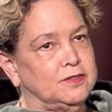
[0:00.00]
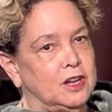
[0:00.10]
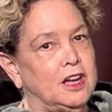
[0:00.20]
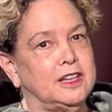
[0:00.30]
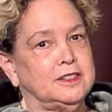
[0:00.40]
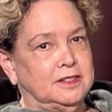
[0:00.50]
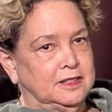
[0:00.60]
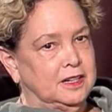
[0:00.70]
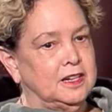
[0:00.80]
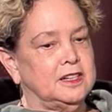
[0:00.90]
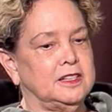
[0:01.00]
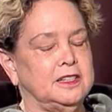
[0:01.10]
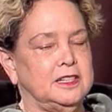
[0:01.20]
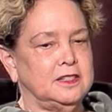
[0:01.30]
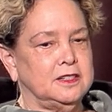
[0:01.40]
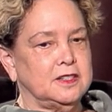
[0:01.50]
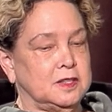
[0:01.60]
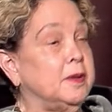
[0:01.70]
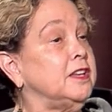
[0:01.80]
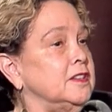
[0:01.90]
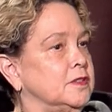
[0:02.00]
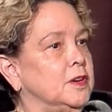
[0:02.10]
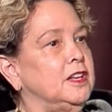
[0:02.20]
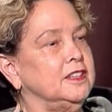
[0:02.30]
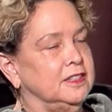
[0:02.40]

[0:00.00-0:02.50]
taught in Spain as well.